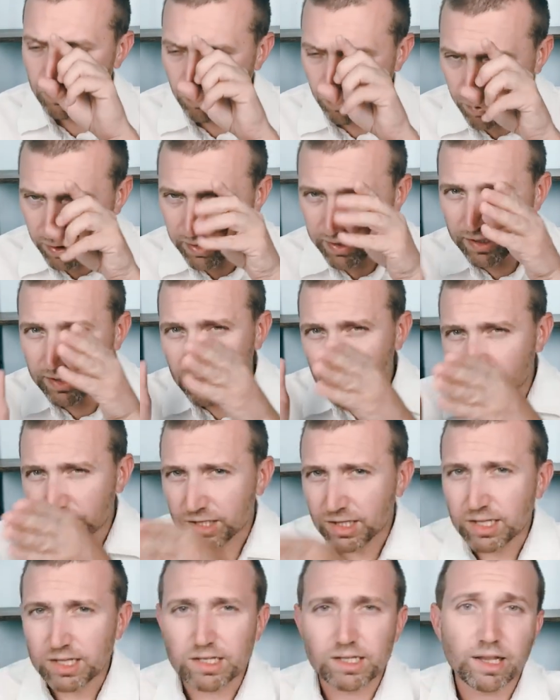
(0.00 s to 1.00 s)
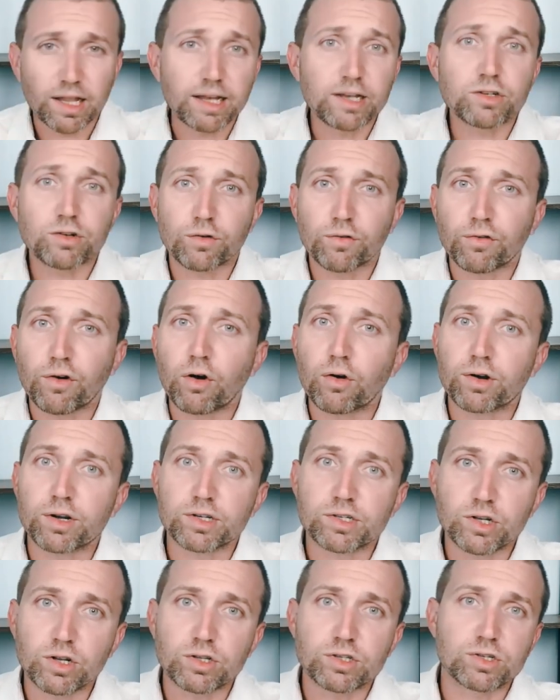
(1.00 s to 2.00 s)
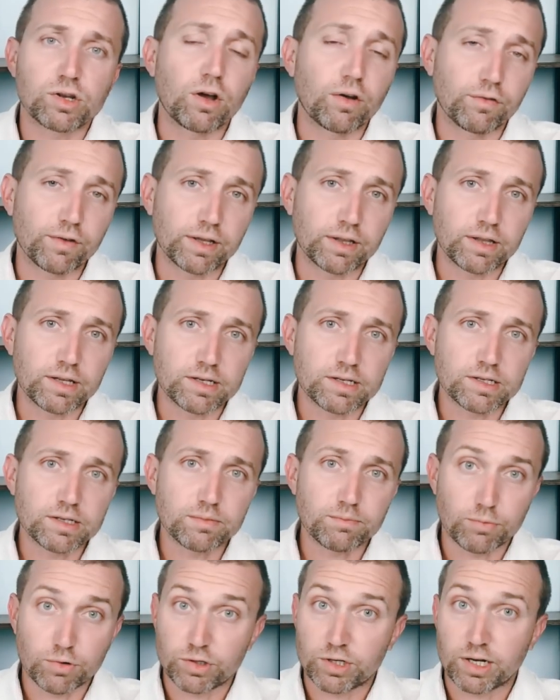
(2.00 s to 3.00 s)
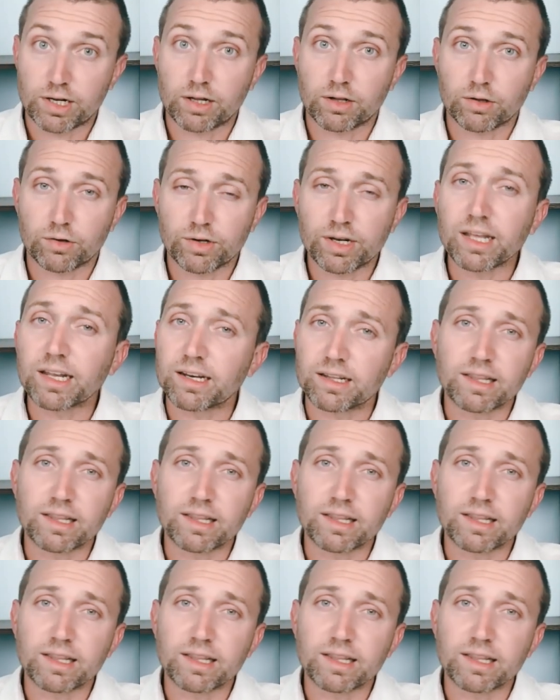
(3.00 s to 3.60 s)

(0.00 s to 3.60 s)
really just this laser focused on solving this particular need,